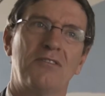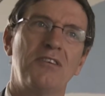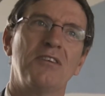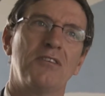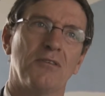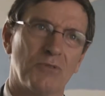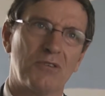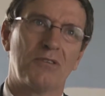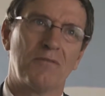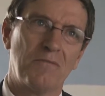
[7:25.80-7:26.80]

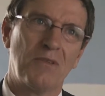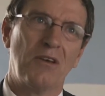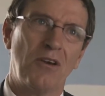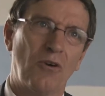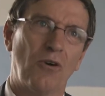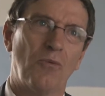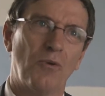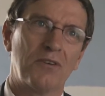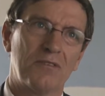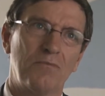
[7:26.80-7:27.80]
systems, or
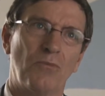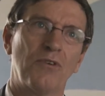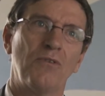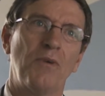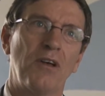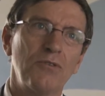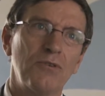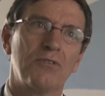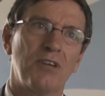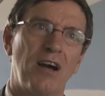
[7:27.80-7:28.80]
what moral
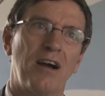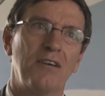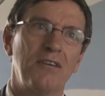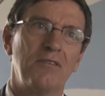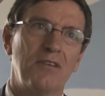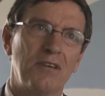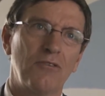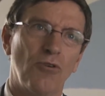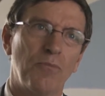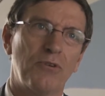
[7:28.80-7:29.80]
values are
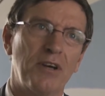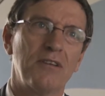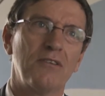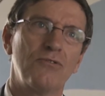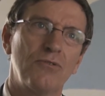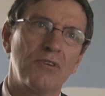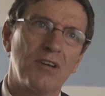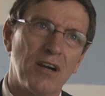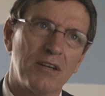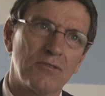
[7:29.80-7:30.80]
incorporated in certain
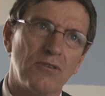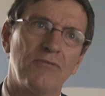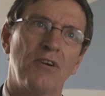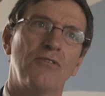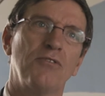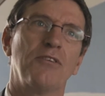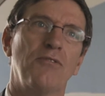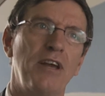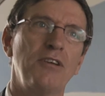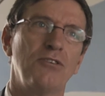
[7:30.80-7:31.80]
kinds of
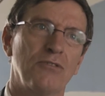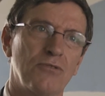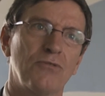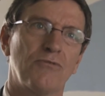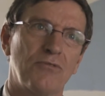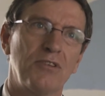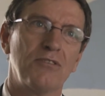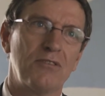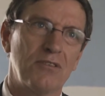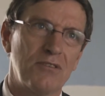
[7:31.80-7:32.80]
regulations. So for
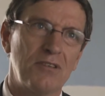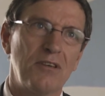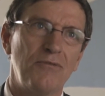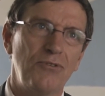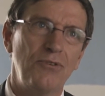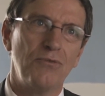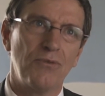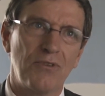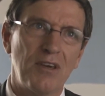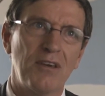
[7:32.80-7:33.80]
instance, if you
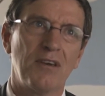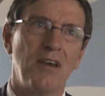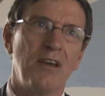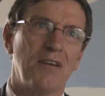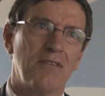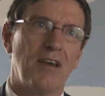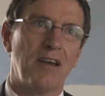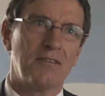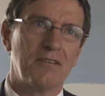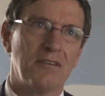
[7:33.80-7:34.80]
think
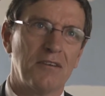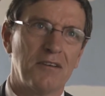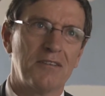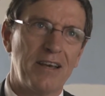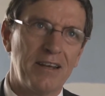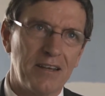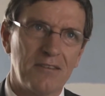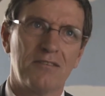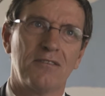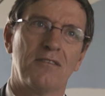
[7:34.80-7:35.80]
that
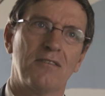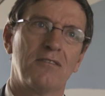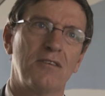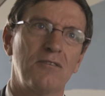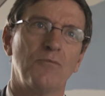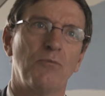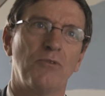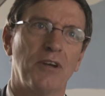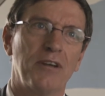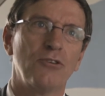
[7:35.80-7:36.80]
TenneT, the system
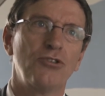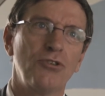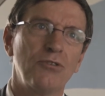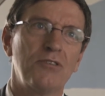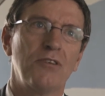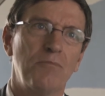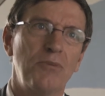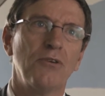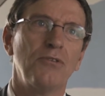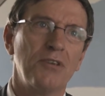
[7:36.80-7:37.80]
operator, should
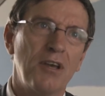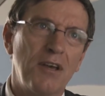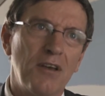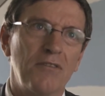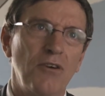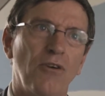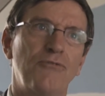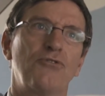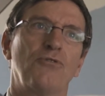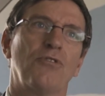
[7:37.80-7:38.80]
build the
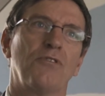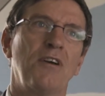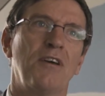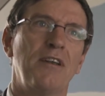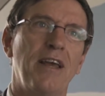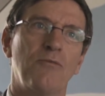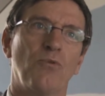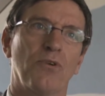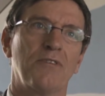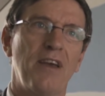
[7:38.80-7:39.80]
offshore
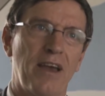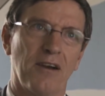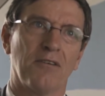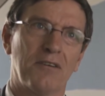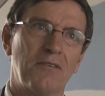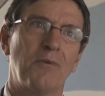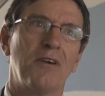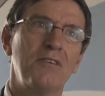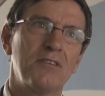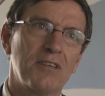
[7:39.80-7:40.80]
network there, by
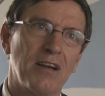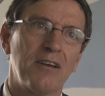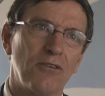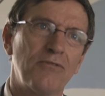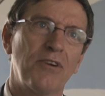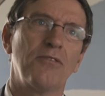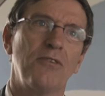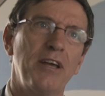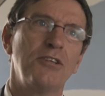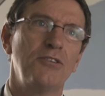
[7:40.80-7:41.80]
this kind of
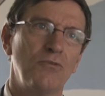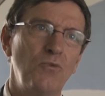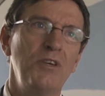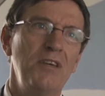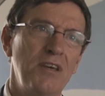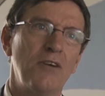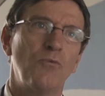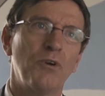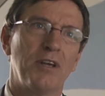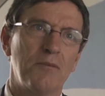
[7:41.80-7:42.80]
regulation we
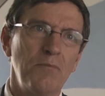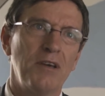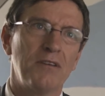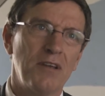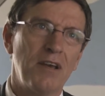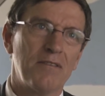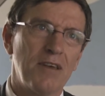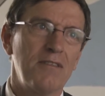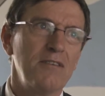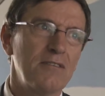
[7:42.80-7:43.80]
would admit
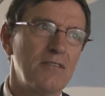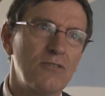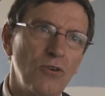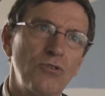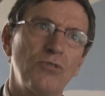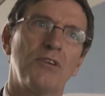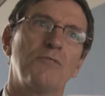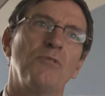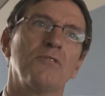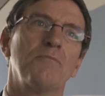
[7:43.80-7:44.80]
that this is a social
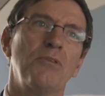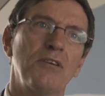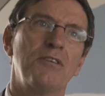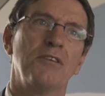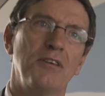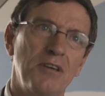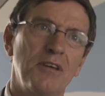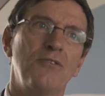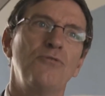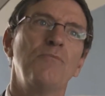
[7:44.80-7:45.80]
responsibility
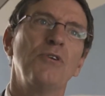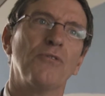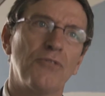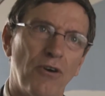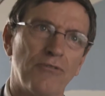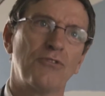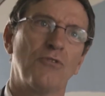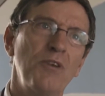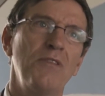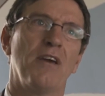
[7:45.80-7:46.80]
to build offshore
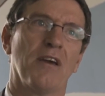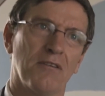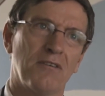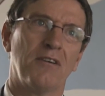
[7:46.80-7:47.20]
wind there,